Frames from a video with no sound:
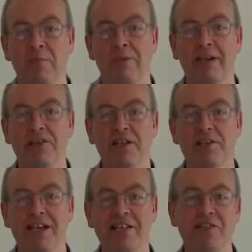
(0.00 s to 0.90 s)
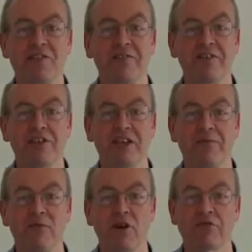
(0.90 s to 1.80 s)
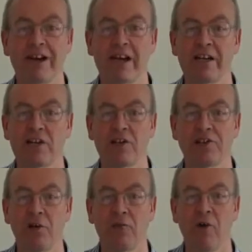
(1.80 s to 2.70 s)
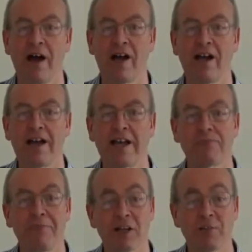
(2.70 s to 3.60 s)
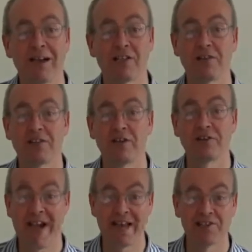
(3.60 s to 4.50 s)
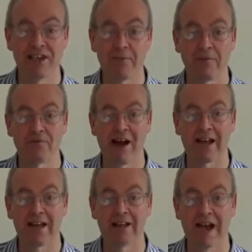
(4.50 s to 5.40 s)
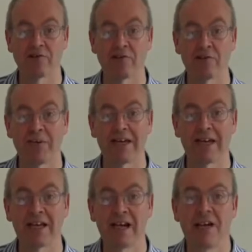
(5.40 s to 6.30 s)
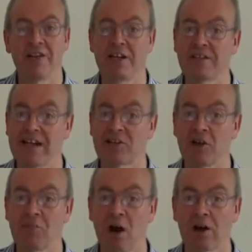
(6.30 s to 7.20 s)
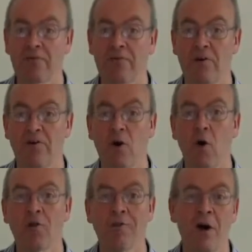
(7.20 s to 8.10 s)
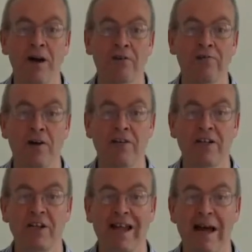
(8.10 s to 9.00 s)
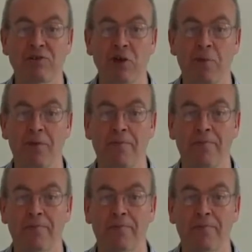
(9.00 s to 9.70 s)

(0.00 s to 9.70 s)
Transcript: Because of the sensitivity of voice recognition software, it's much better to use a headset with Dragon Naturally Speaking than a desktop microphone or the microphone in your laptop.